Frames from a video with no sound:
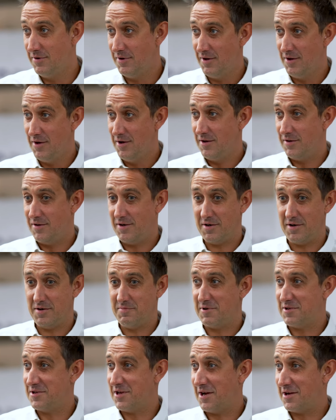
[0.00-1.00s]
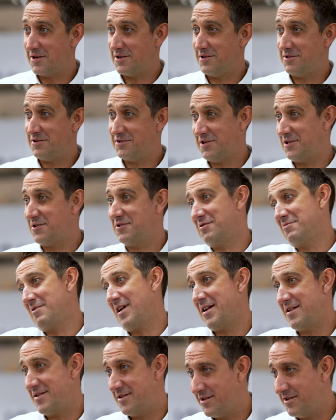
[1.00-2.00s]
they're going to be taking 6 to
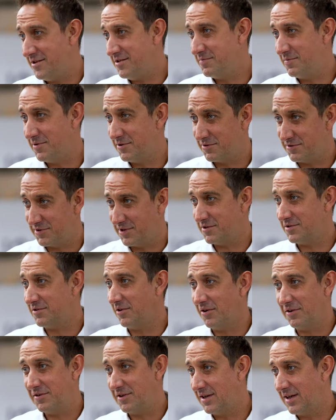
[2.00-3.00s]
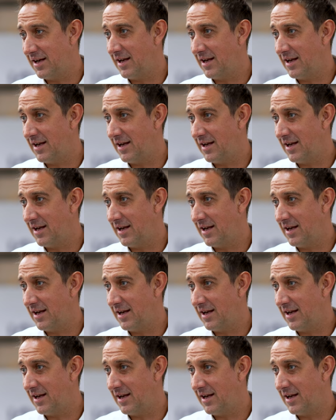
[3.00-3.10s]
8 years because they're starting